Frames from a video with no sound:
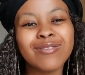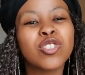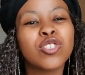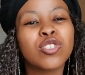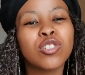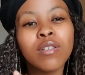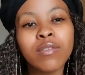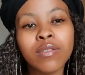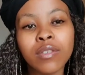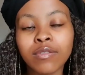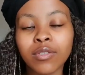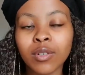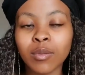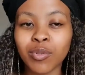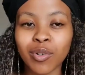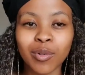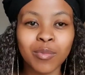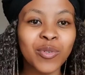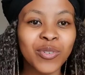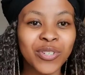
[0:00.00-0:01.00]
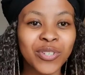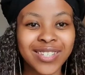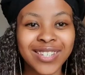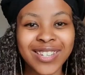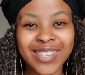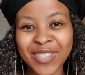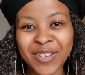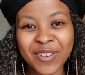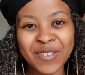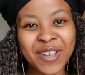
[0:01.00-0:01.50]
serving for
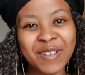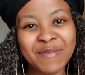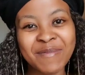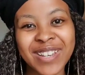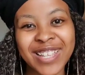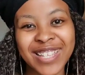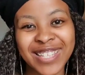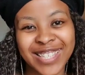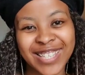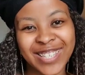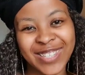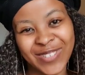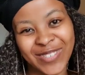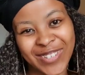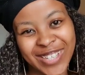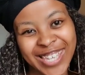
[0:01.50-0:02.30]
promotion in the workplace is